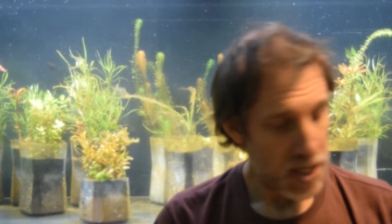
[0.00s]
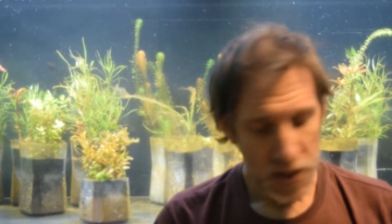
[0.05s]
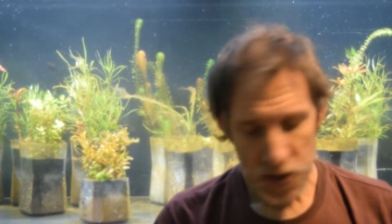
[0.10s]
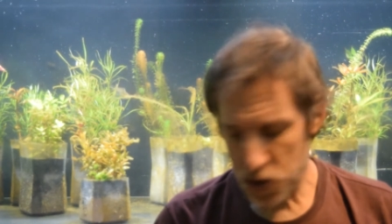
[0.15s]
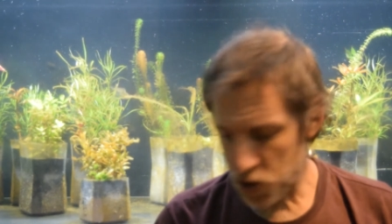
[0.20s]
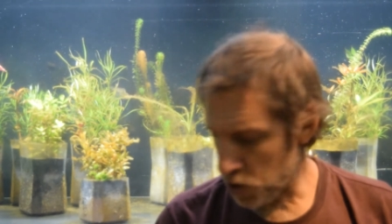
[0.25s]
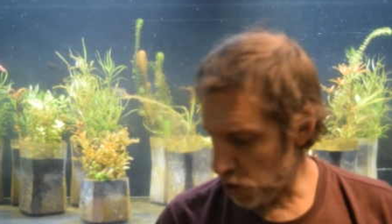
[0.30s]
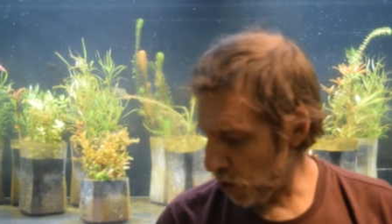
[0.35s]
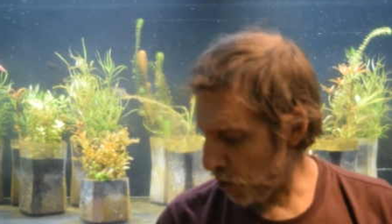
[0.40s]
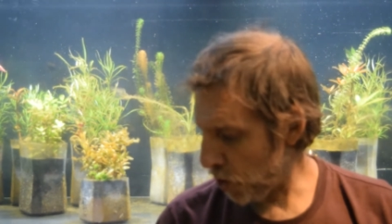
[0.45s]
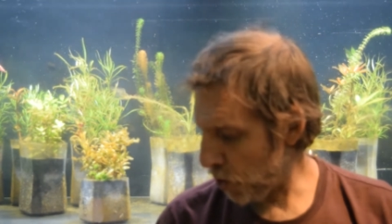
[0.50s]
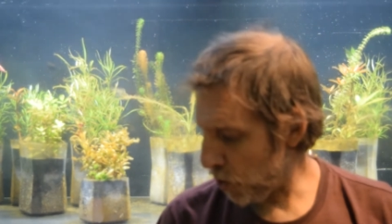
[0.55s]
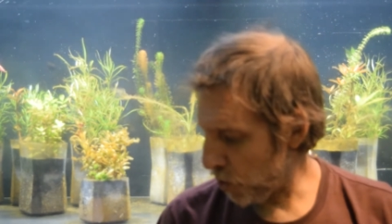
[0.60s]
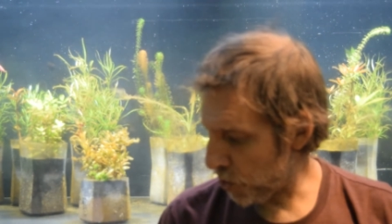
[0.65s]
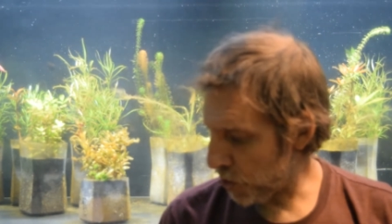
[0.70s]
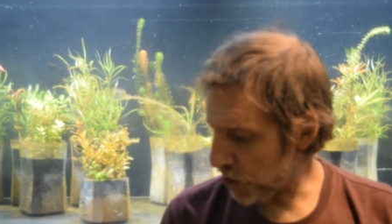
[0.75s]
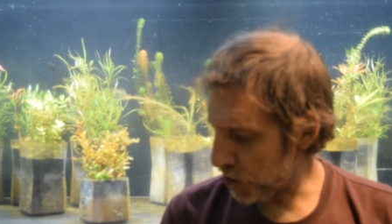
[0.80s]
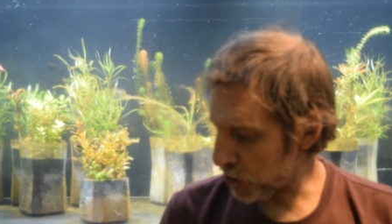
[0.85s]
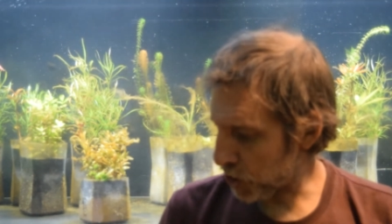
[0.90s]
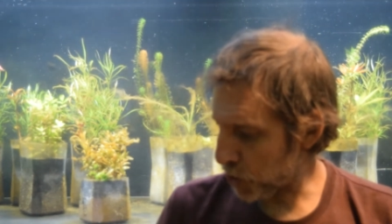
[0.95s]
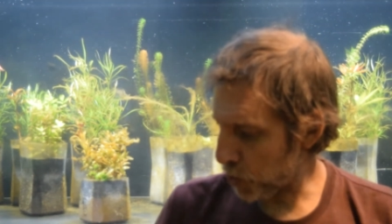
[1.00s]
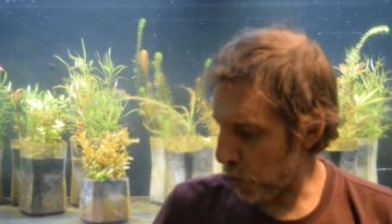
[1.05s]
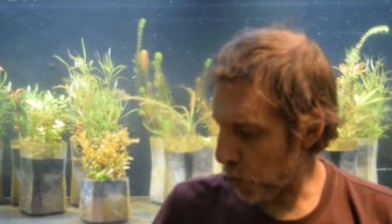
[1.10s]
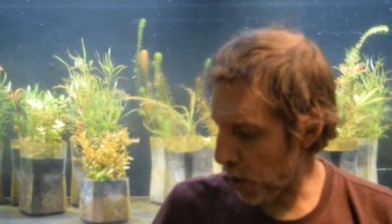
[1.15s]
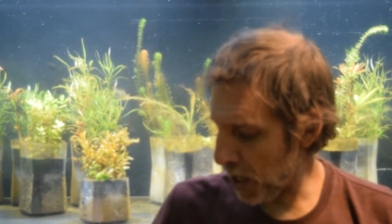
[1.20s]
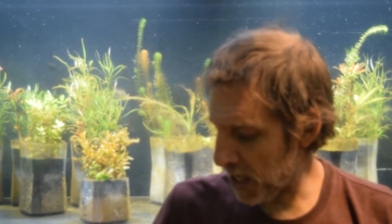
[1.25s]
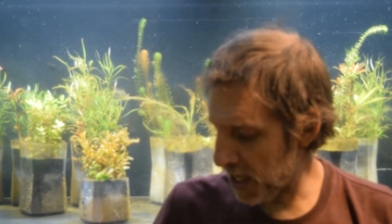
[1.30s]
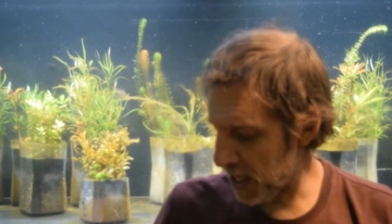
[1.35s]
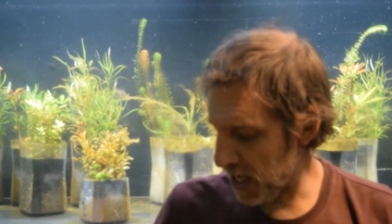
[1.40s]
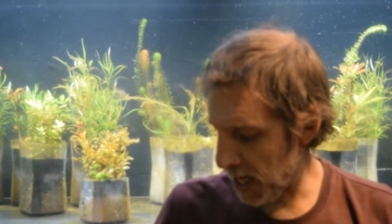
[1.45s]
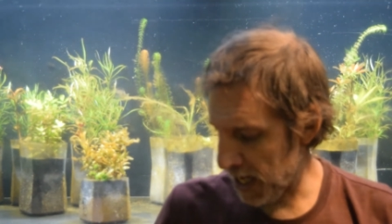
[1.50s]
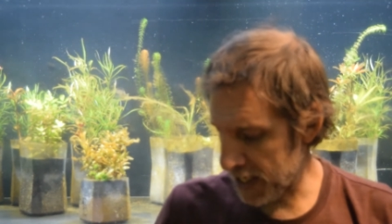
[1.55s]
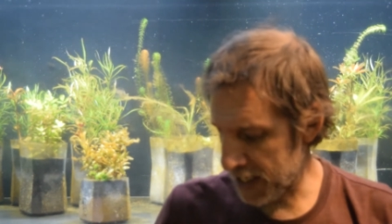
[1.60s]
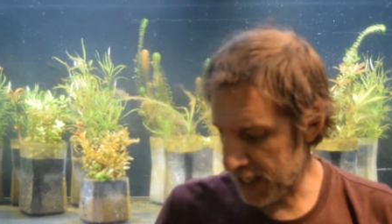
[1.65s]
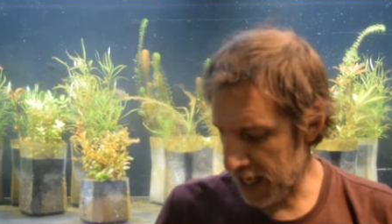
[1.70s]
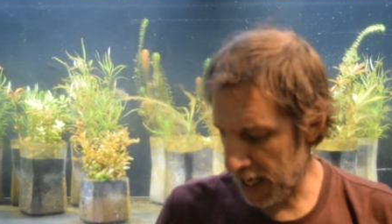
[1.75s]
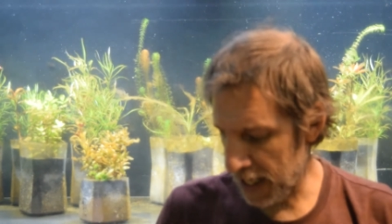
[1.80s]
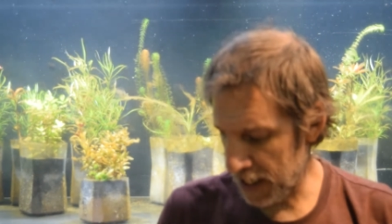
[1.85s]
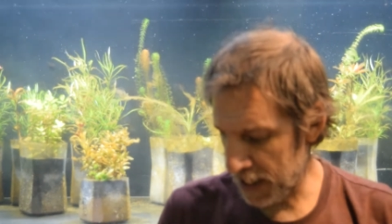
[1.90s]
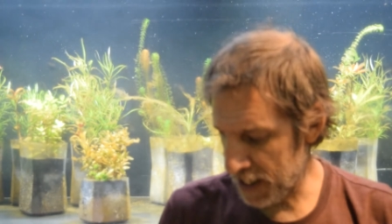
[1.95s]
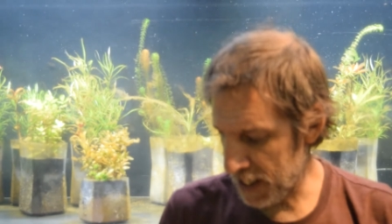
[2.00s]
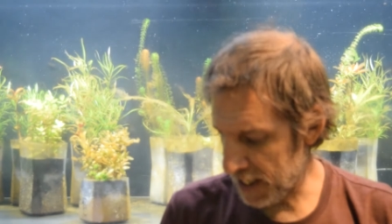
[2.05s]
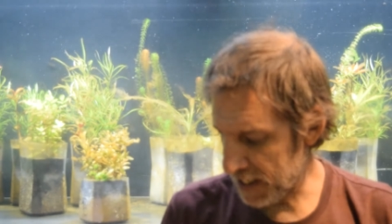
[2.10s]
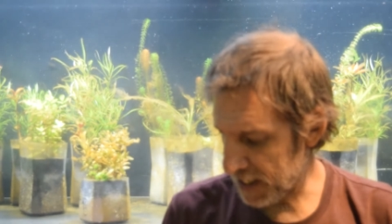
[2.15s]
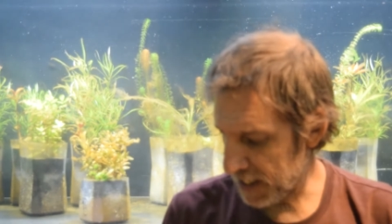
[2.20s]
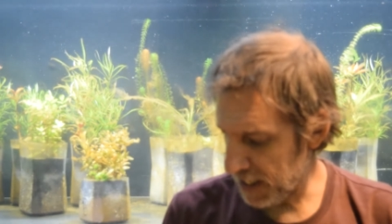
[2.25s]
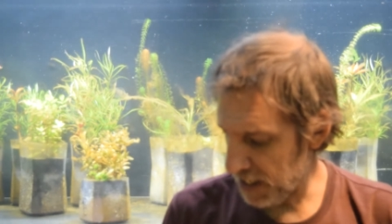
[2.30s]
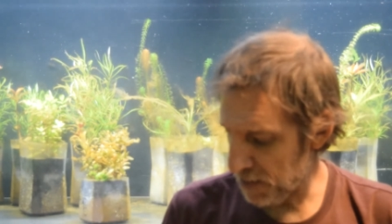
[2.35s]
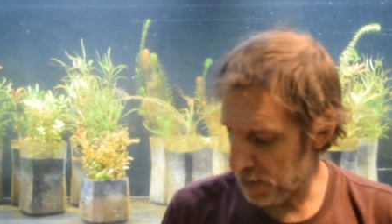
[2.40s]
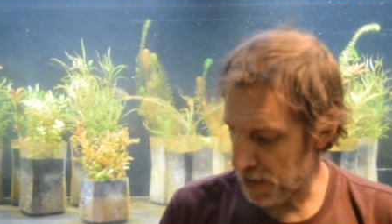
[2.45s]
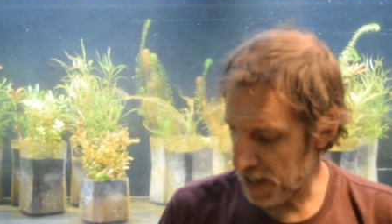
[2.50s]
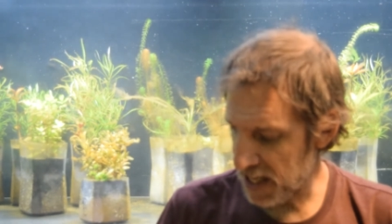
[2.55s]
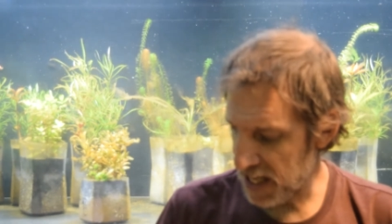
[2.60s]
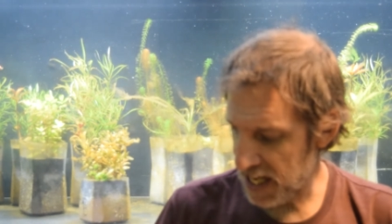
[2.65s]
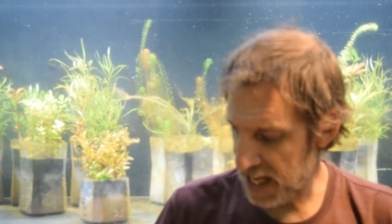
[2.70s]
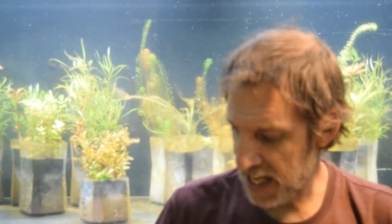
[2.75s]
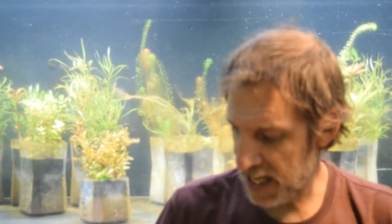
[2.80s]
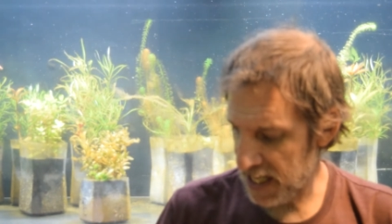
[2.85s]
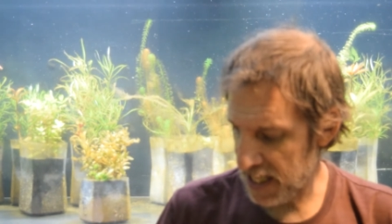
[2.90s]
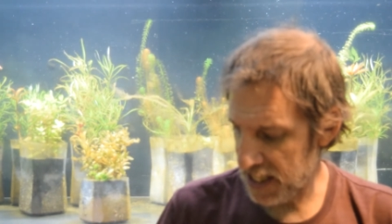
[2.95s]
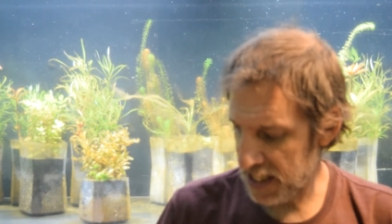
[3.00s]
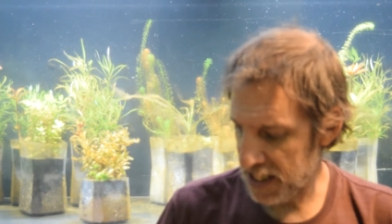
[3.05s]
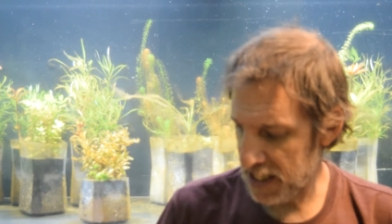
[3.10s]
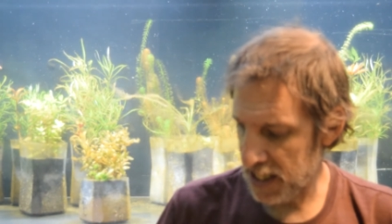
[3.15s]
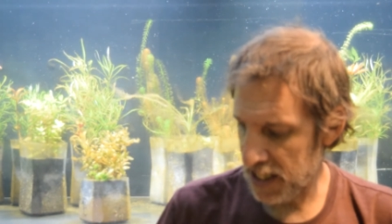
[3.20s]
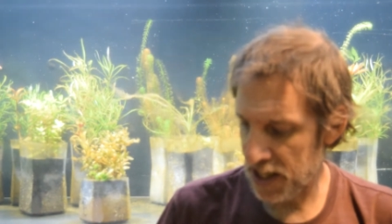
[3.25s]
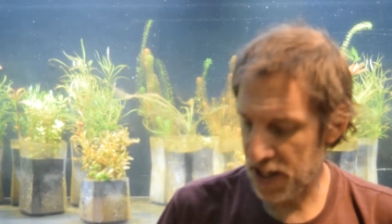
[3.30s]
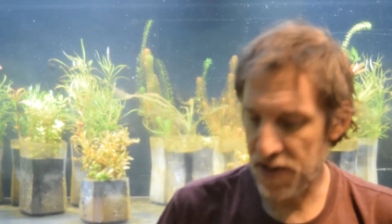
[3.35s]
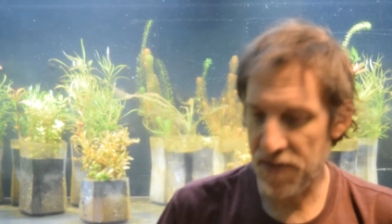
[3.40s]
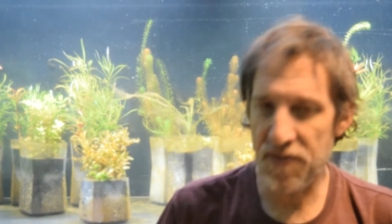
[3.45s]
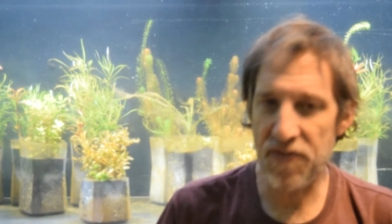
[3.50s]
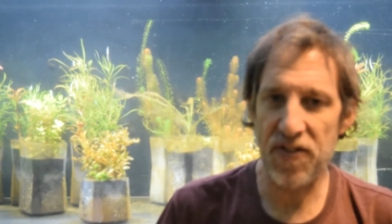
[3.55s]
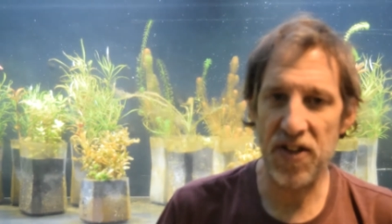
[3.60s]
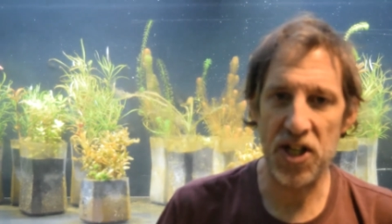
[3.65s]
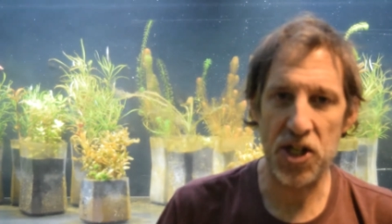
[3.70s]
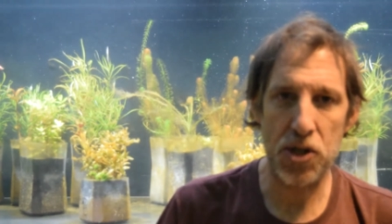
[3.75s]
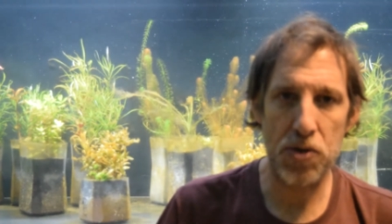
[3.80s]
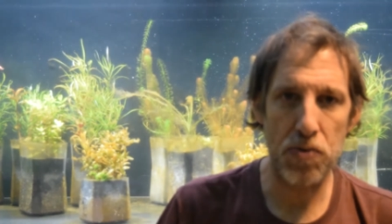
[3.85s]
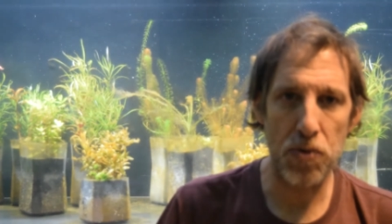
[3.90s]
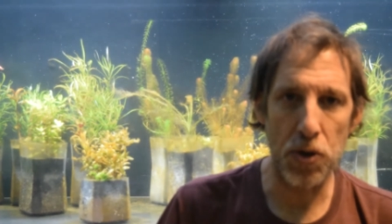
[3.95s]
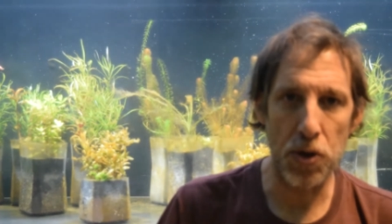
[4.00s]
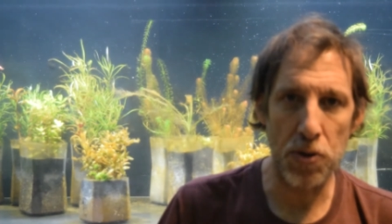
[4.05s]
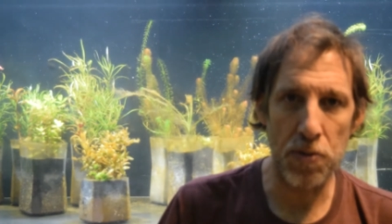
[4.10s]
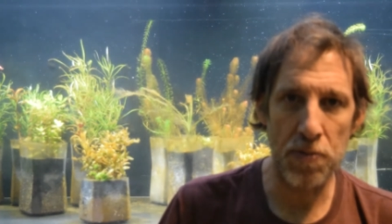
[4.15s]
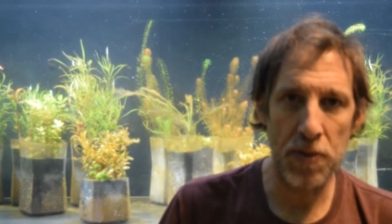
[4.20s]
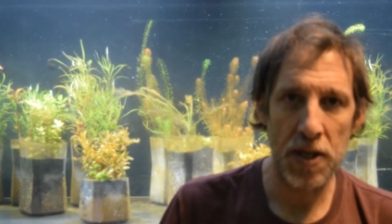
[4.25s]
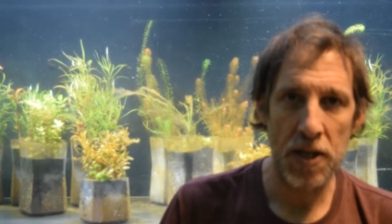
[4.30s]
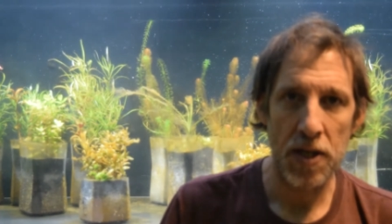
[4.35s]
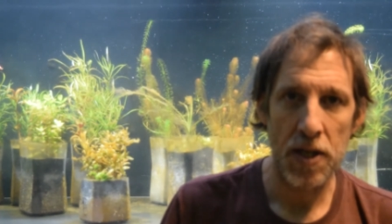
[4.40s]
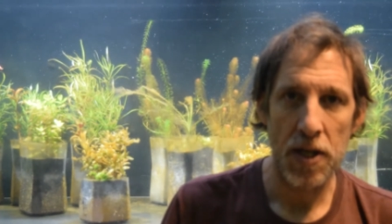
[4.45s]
So the 29-gallon that's going to be in the fish room,